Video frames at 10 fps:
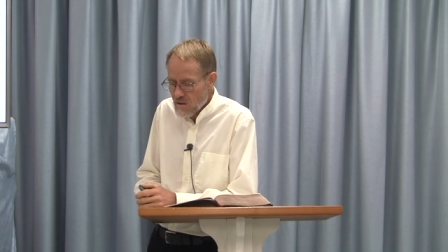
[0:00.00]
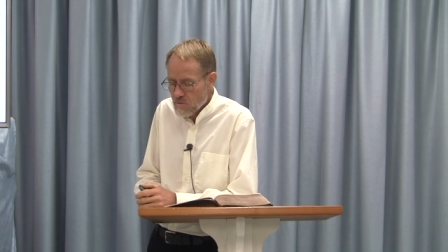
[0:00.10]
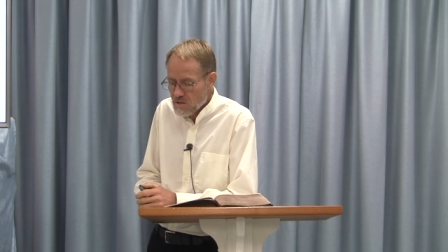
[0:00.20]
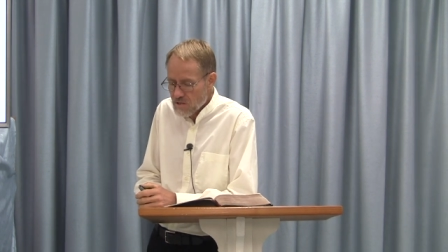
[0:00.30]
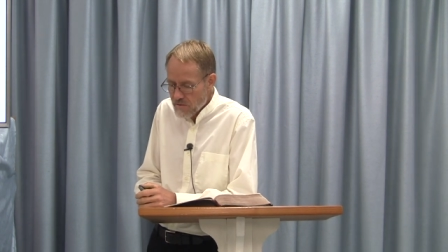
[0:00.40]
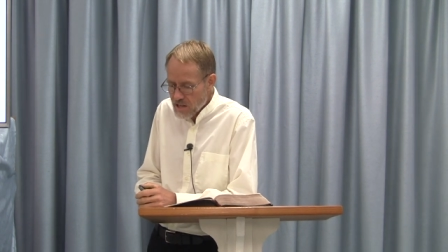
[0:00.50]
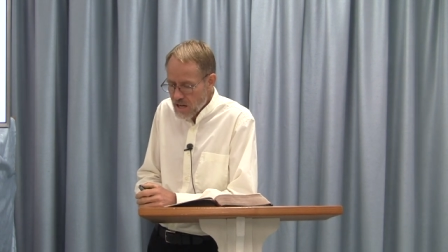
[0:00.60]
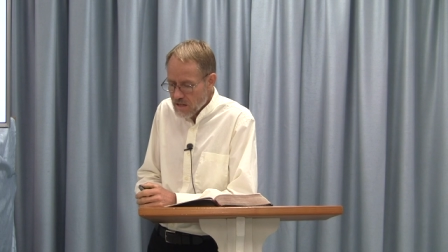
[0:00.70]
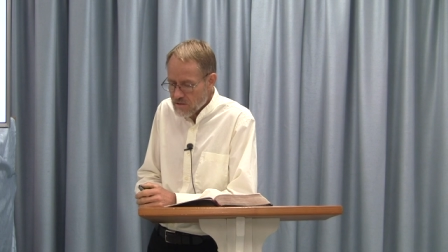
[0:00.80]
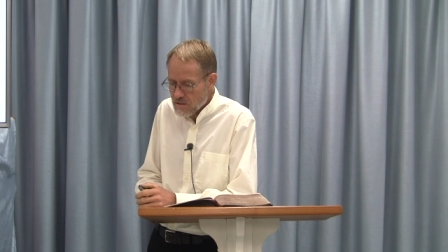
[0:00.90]
with seven
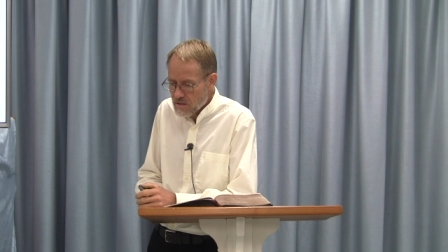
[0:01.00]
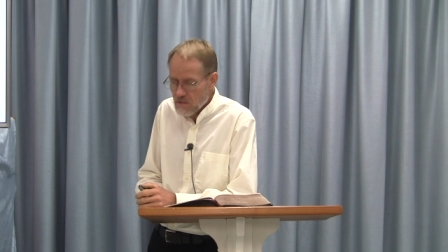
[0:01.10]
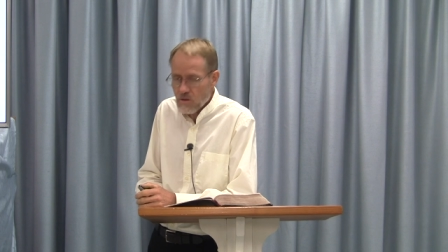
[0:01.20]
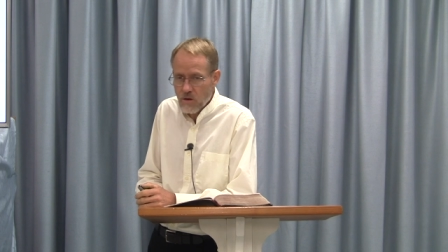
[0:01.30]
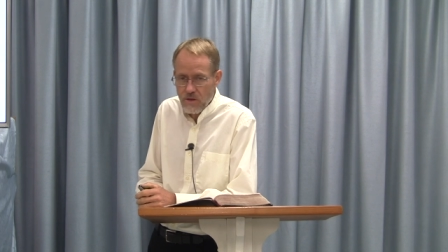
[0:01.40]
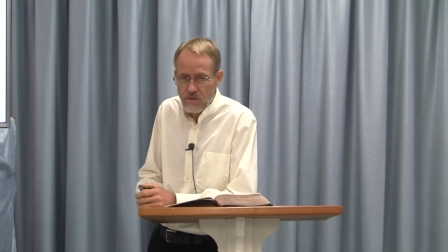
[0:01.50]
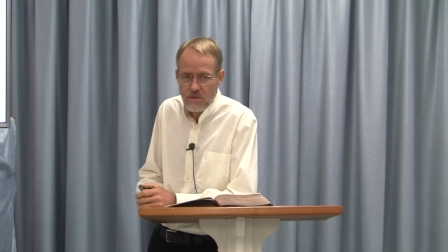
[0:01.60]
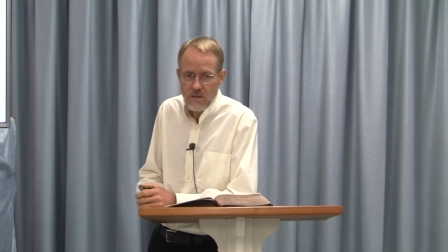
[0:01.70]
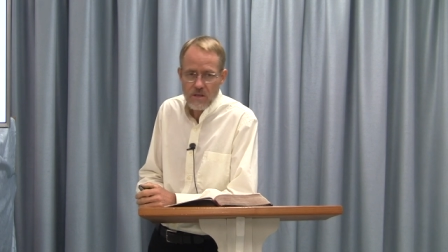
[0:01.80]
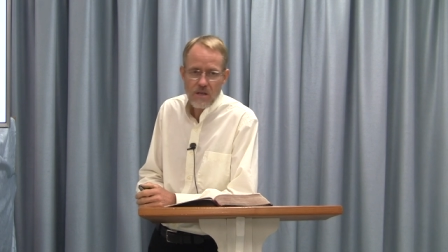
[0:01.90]
heads and ten
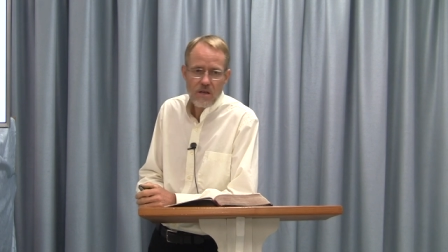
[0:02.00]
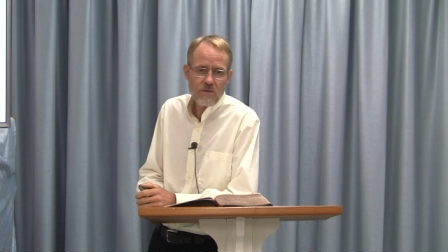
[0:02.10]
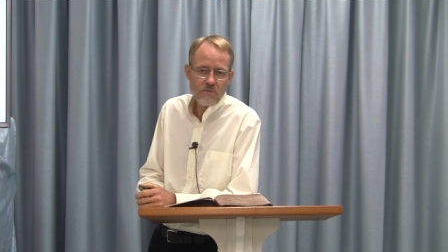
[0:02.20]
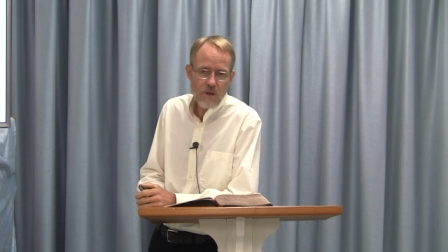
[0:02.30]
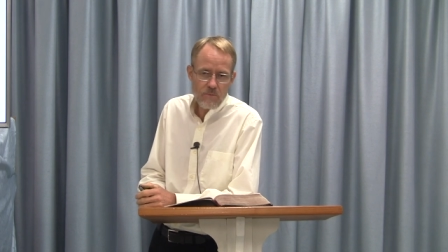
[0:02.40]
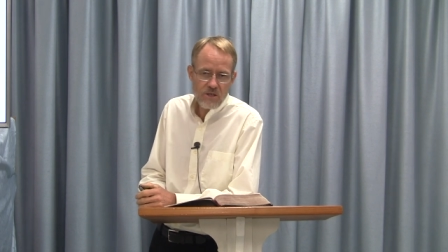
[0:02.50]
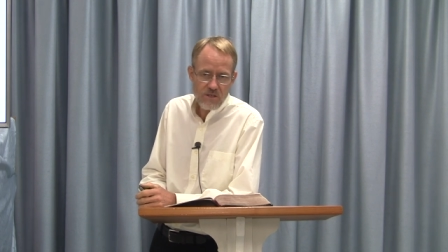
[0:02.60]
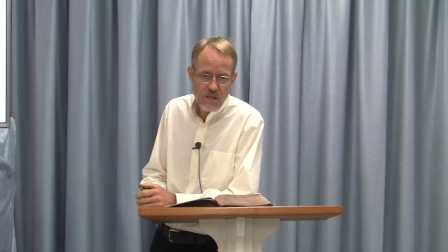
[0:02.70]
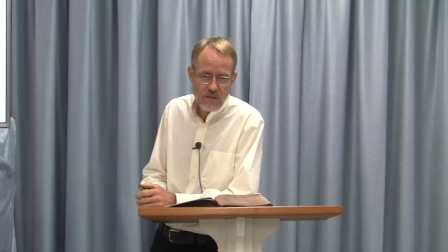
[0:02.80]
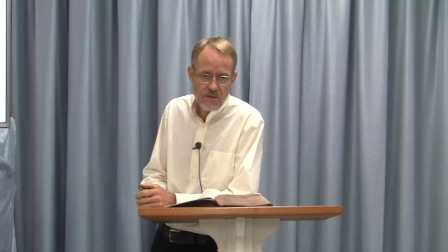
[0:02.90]
horns
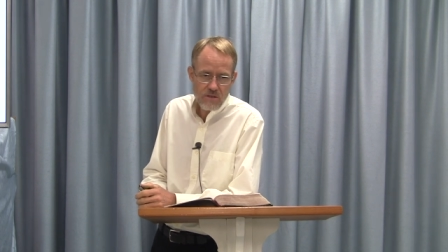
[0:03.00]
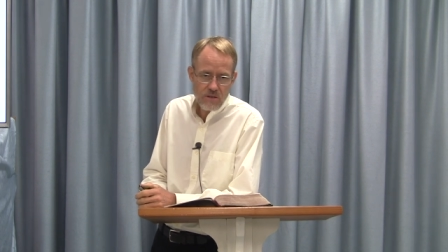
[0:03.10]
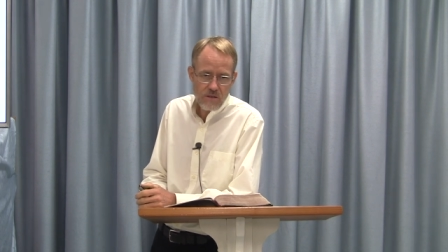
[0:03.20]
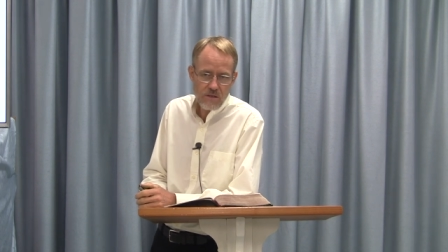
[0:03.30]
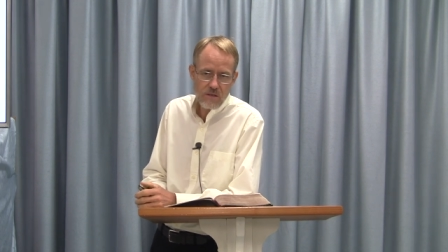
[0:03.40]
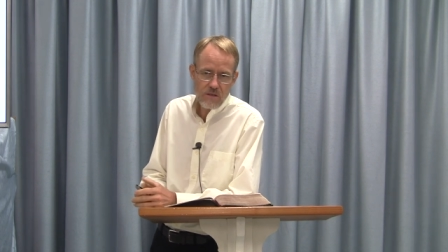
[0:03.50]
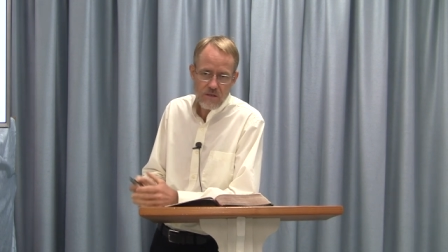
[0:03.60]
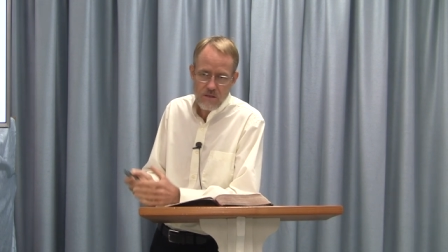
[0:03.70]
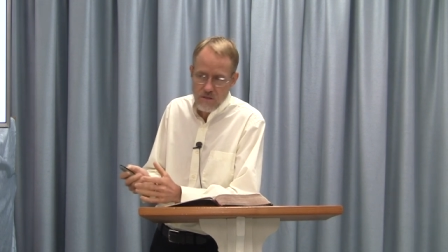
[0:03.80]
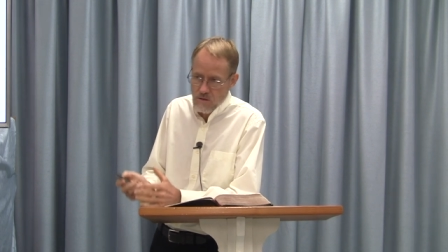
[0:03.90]
represents
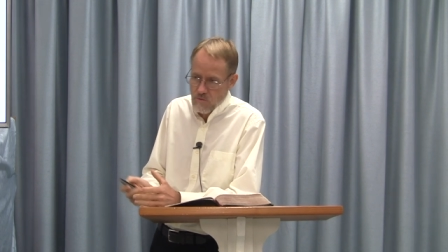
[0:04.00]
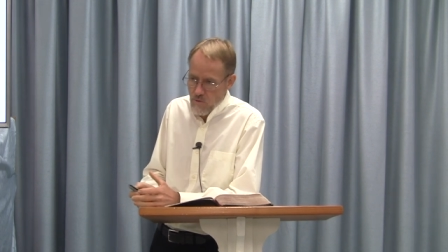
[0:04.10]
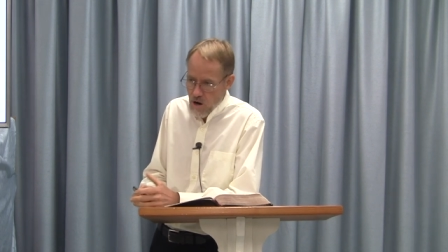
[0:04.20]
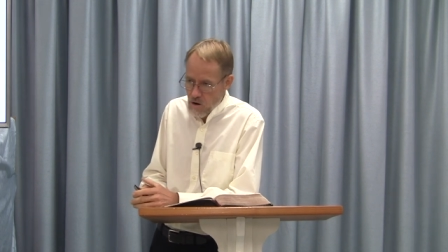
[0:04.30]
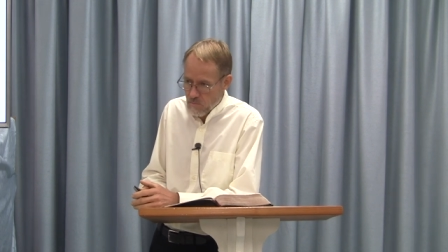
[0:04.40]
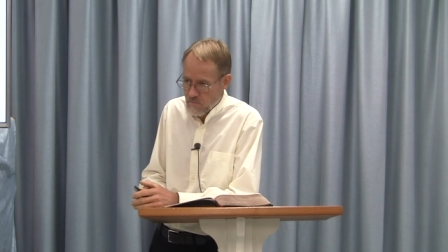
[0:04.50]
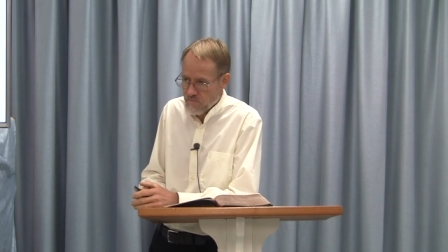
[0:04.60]
Rome.